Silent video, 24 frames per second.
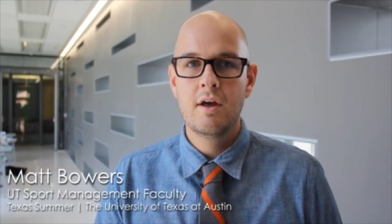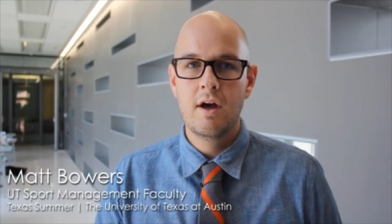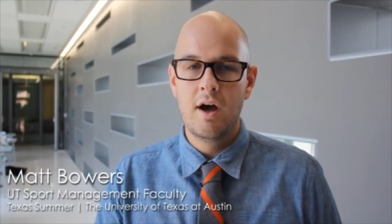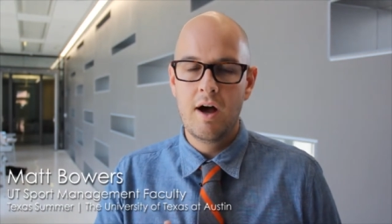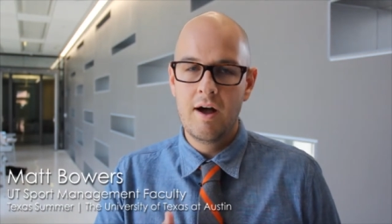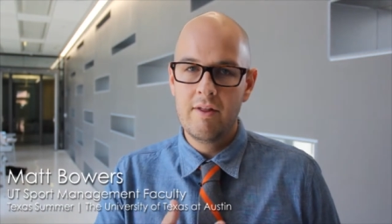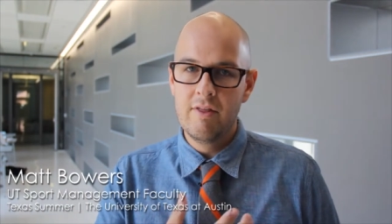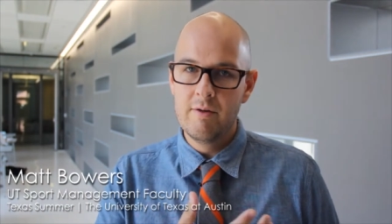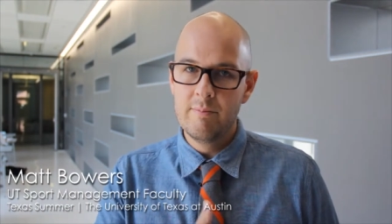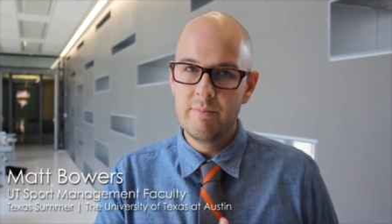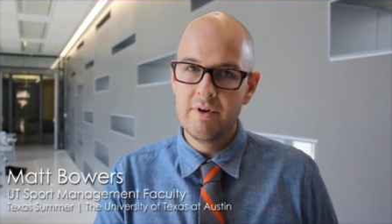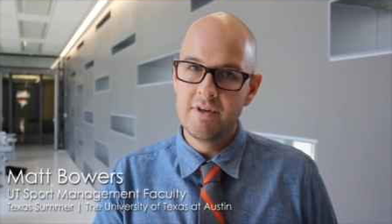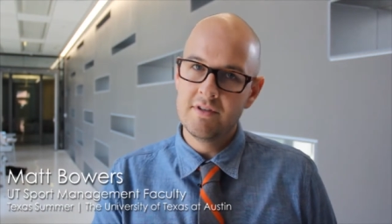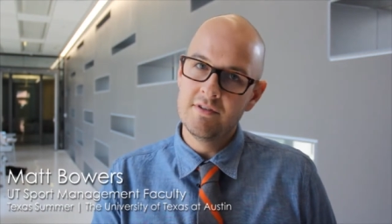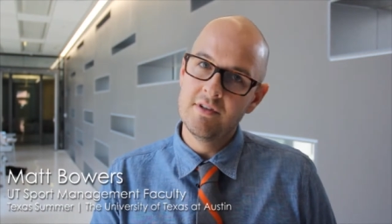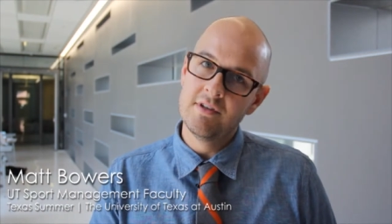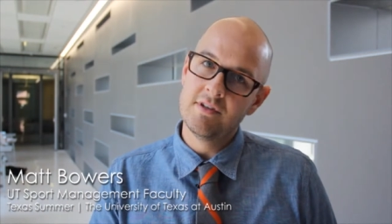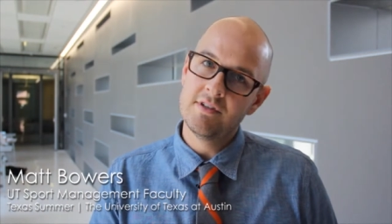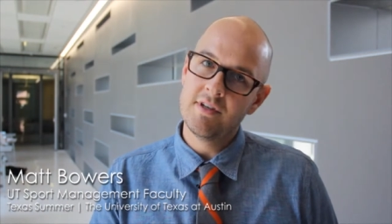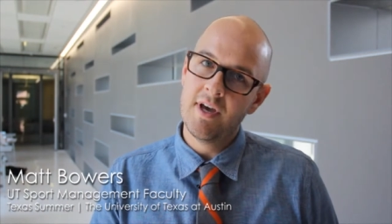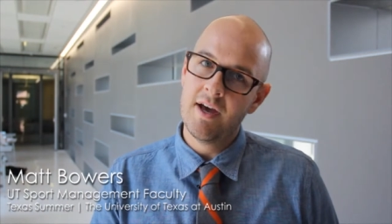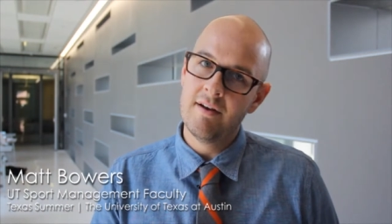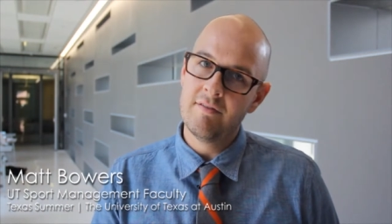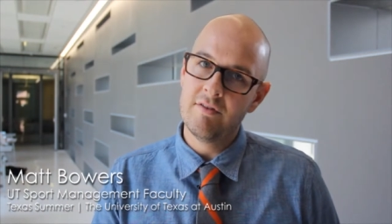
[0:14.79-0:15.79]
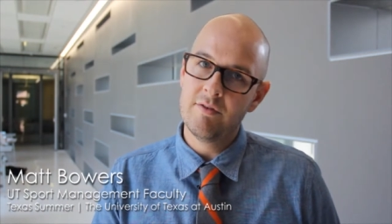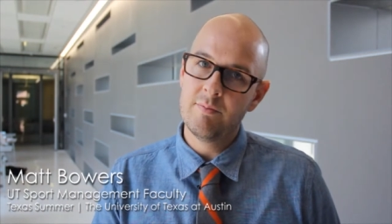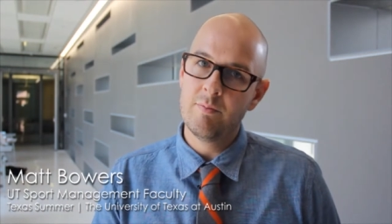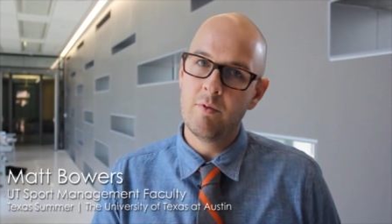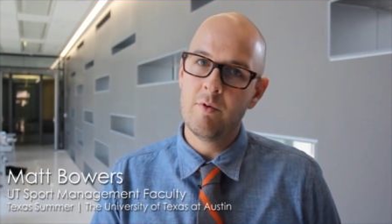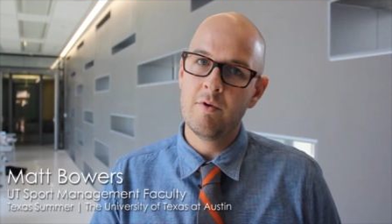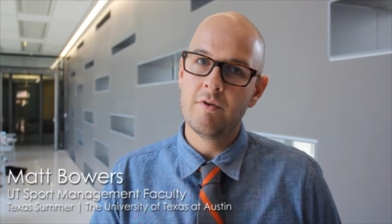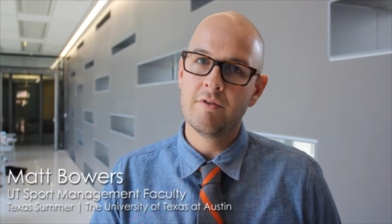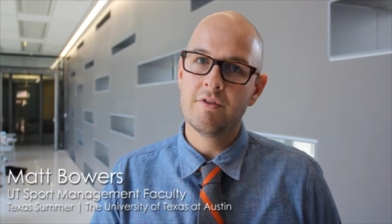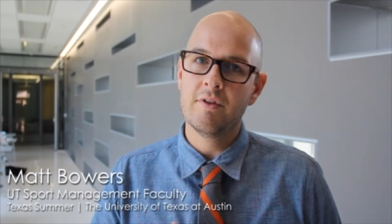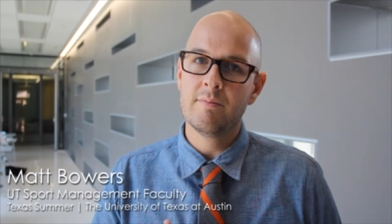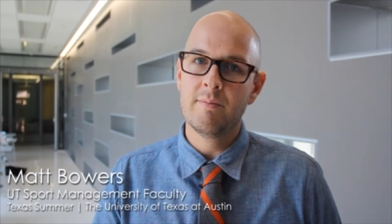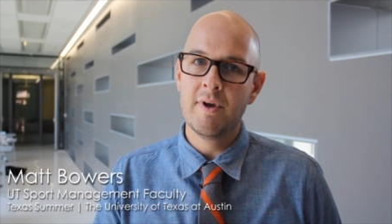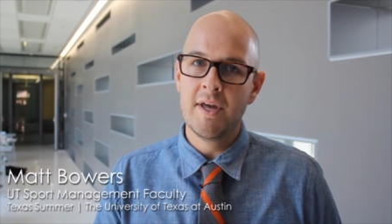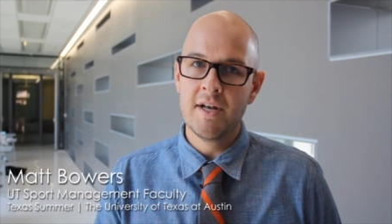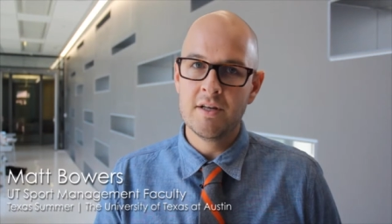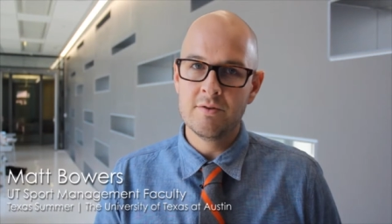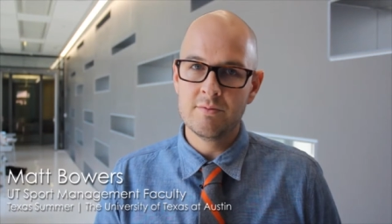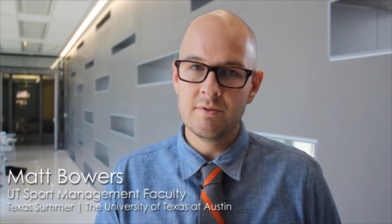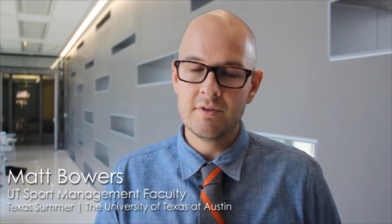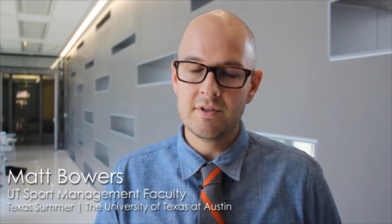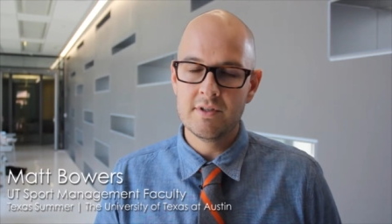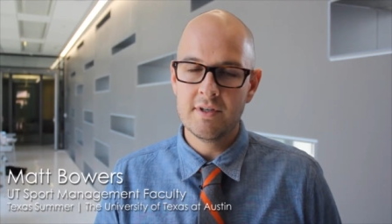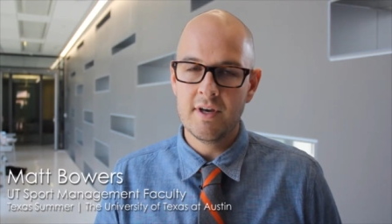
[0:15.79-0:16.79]
on the business side of sport, the
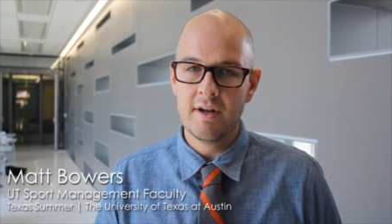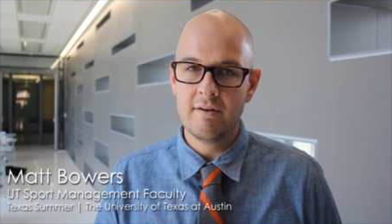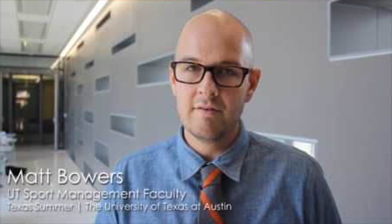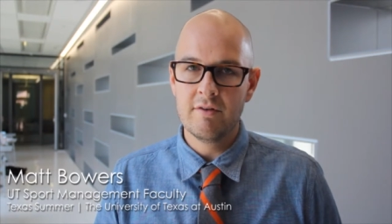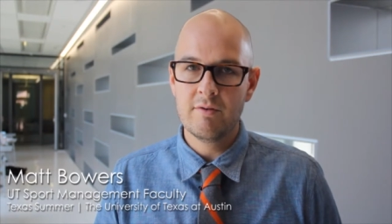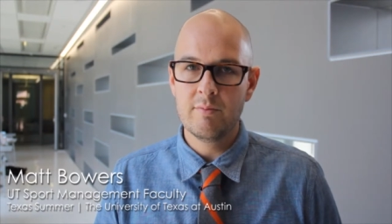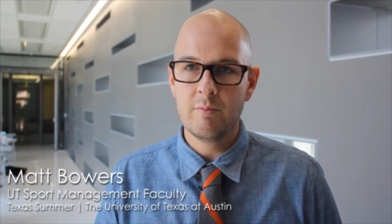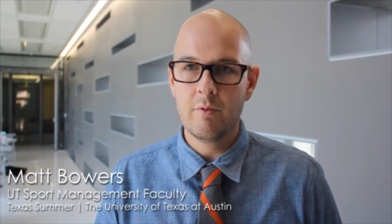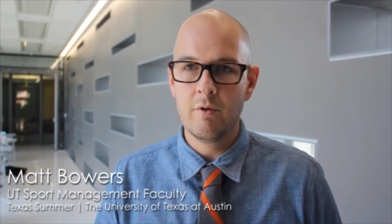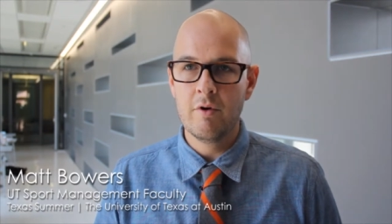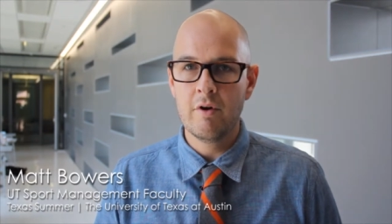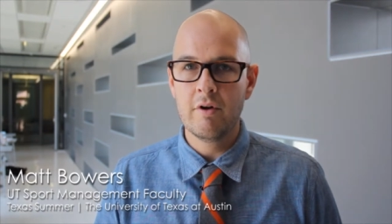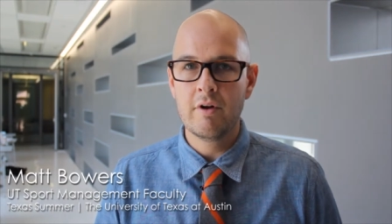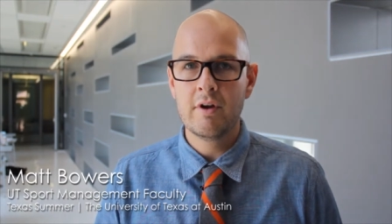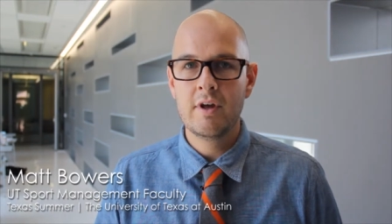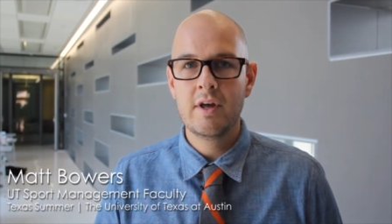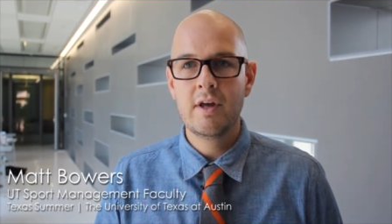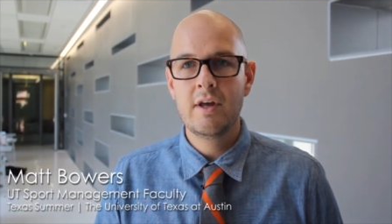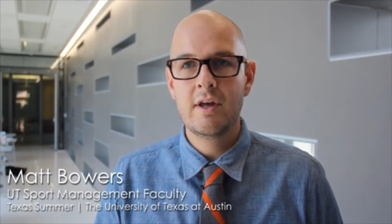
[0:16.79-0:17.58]
management side of sport,